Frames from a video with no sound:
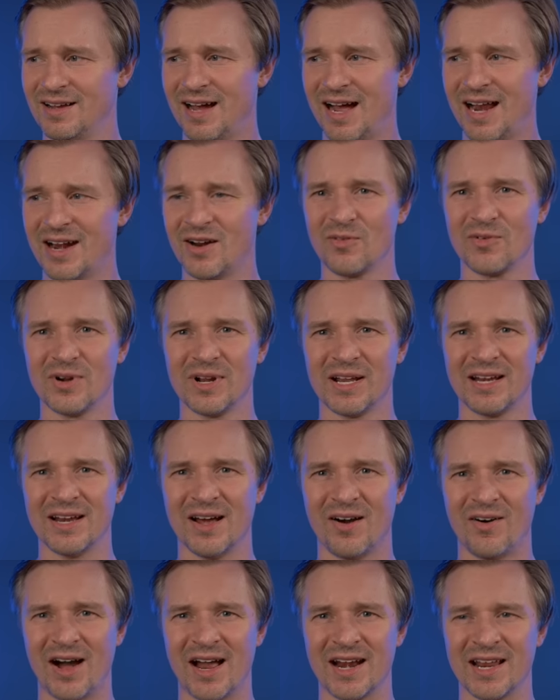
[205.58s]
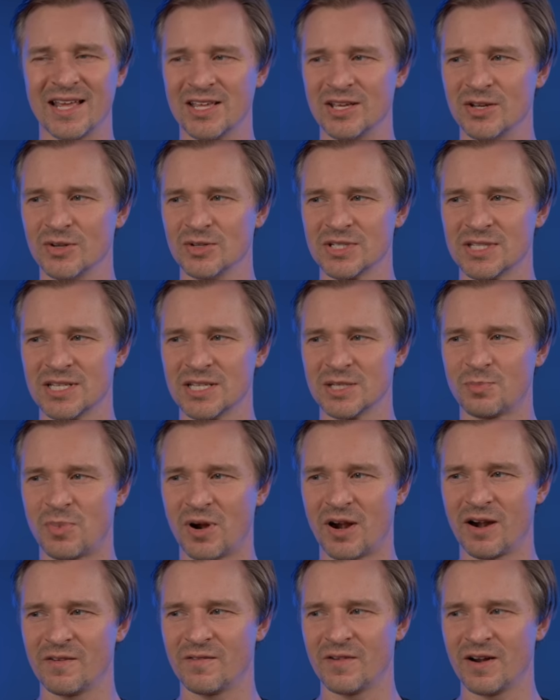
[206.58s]
I don't really know how to use this
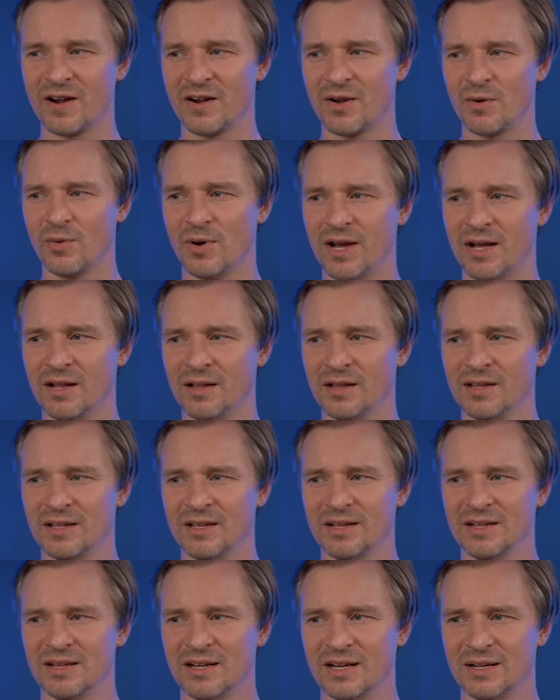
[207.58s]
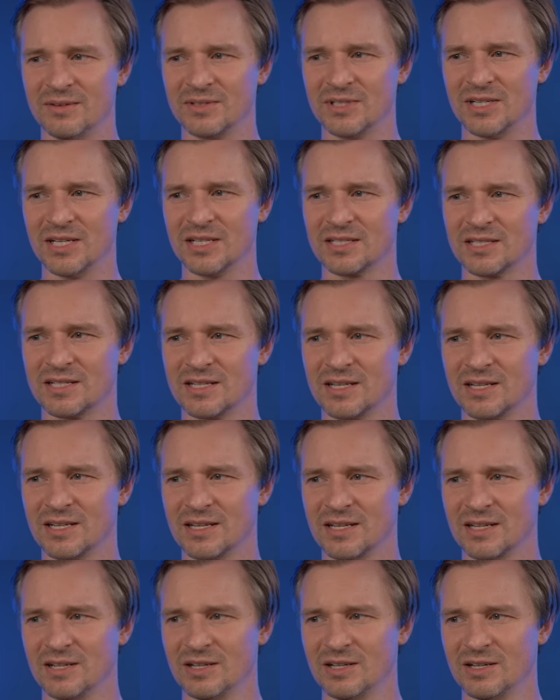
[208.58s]
part very well. I'm just,
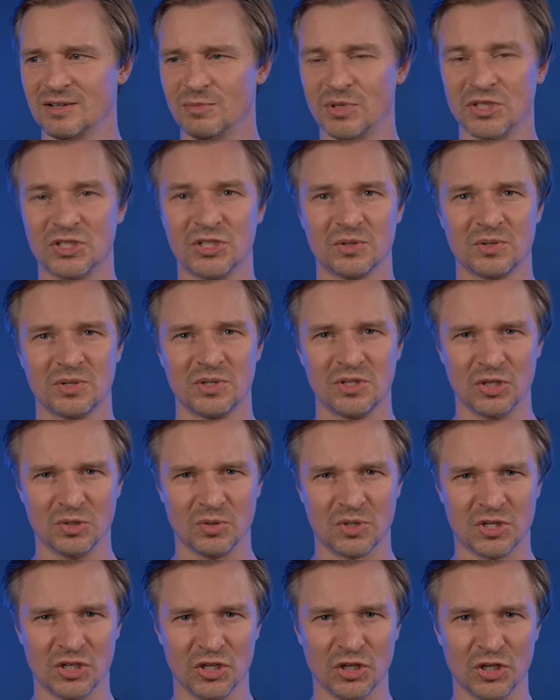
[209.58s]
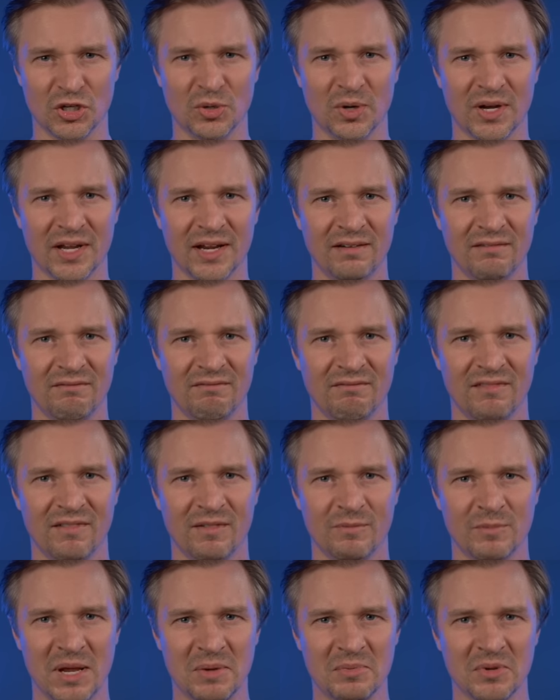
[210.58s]
but you can do it.
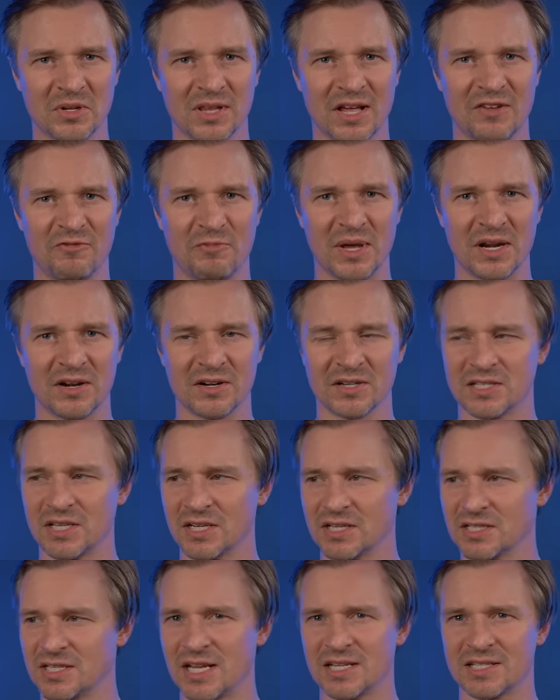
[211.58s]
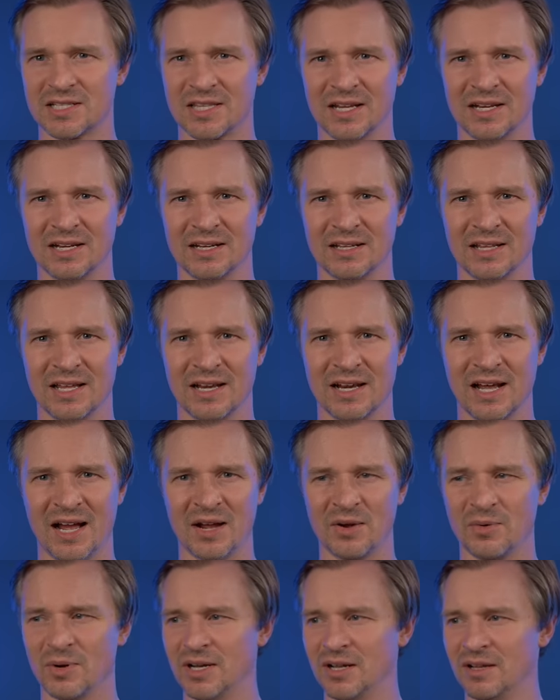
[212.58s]
Maybe you'll have better success than
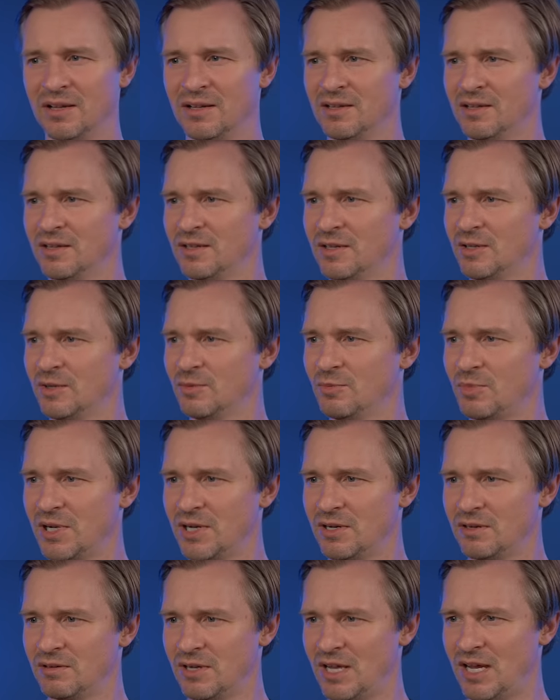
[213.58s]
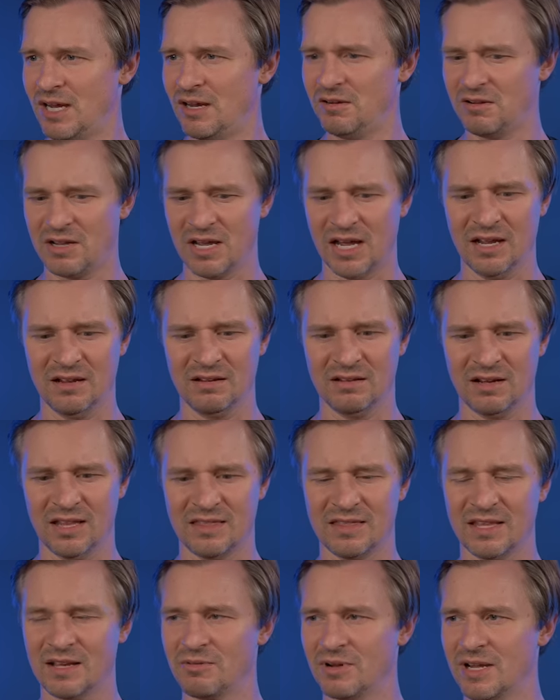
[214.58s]
I will. But yeah, okay, I
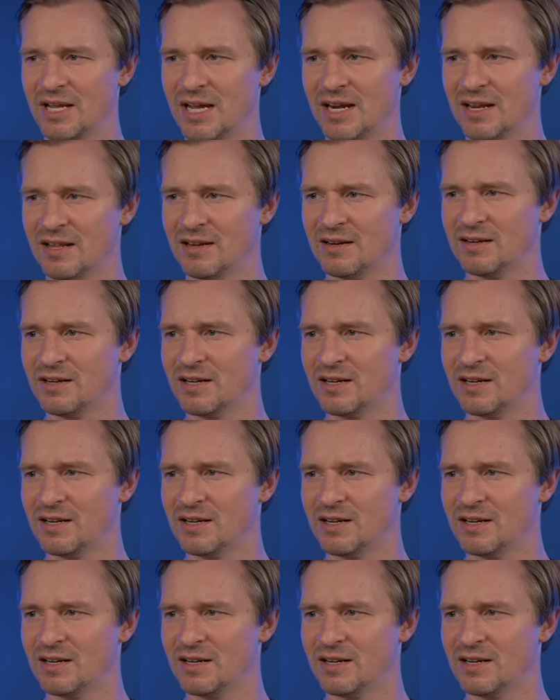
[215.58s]
think we got it.